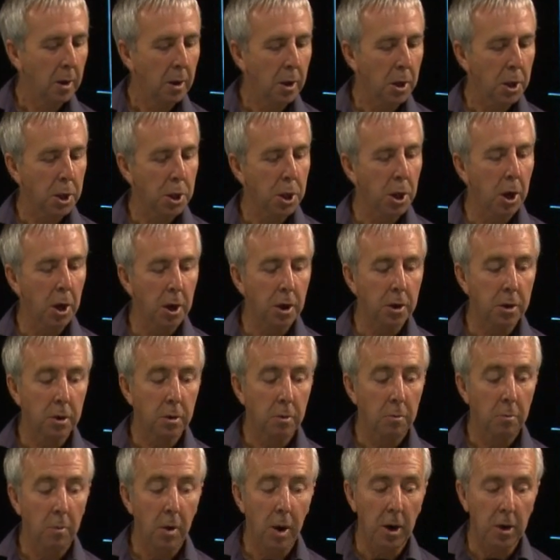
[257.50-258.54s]
A third
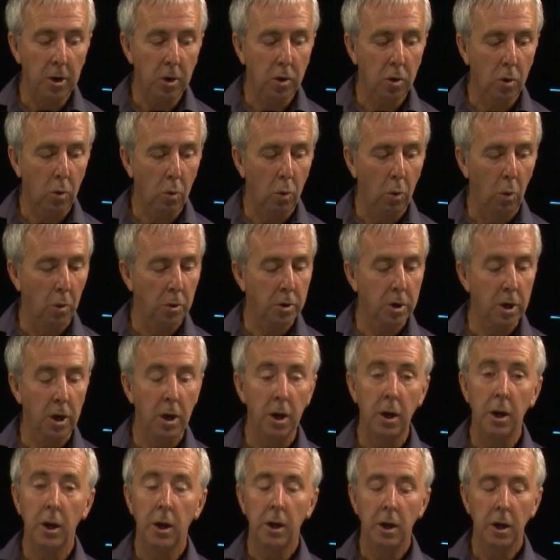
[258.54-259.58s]
minus a
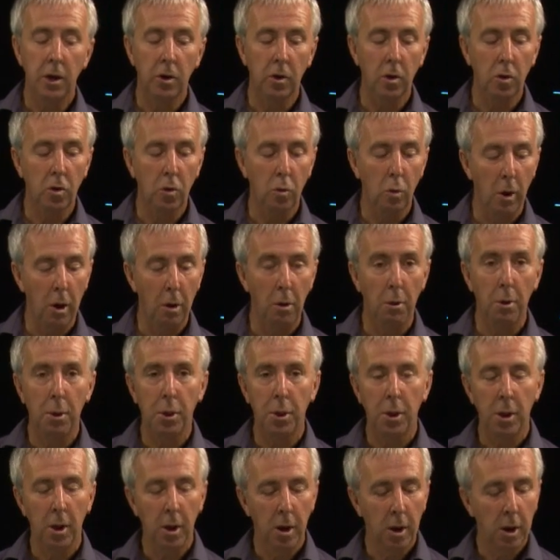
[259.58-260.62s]
quarter is a
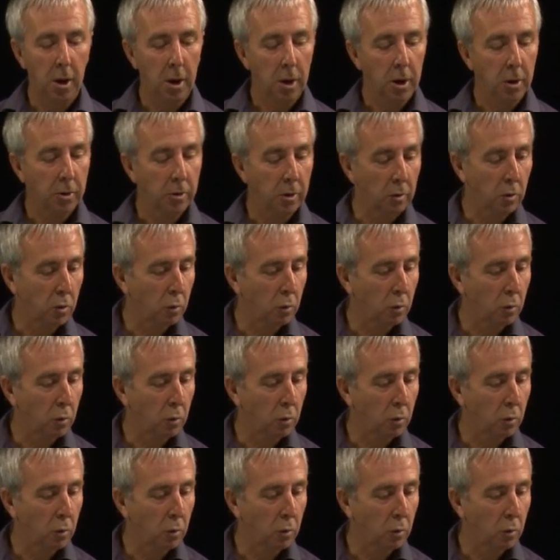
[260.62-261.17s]
twelfth, so